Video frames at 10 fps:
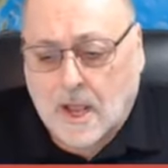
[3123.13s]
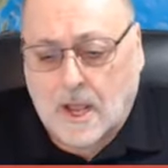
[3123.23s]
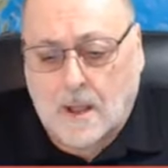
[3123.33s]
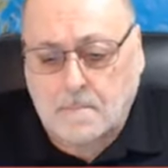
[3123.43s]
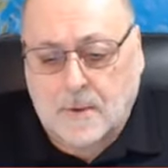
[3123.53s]

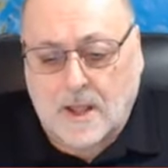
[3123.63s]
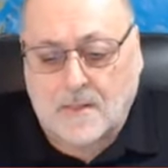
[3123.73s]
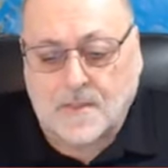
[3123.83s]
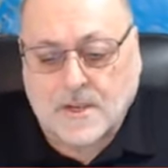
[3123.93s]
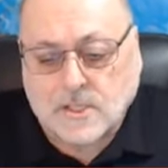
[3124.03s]
uh, but
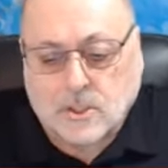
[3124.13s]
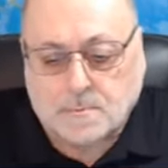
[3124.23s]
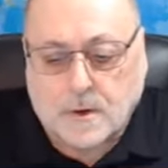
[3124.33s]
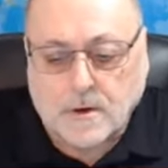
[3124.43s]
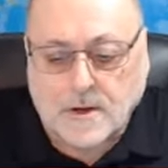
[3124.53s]
the
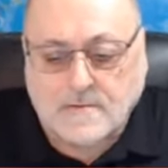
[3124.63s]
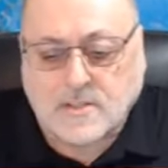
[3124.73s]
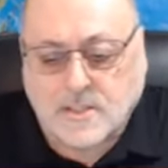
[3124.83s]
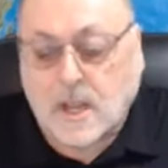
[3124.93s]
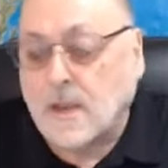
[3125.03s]
spirit of
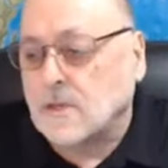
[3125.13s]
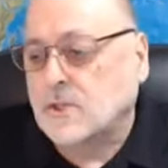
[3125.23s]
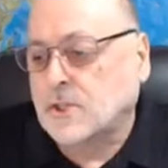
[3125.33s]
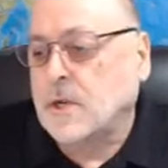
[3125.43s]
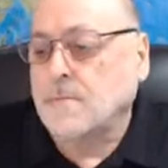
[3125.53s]

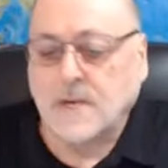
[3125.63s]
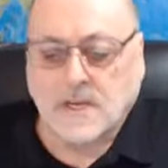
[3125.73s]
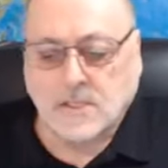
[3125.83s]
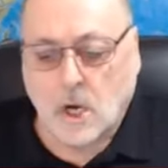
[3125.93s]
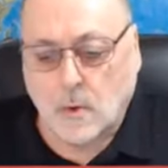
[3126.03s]
sonship
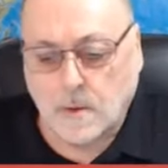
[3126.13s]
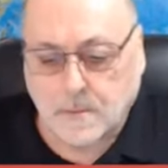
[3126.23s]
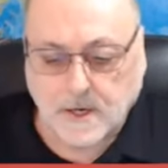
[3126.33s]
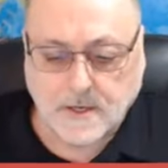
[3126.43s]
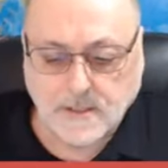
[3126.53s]
needs no
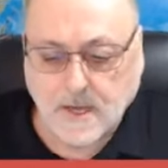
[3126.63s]
repentance.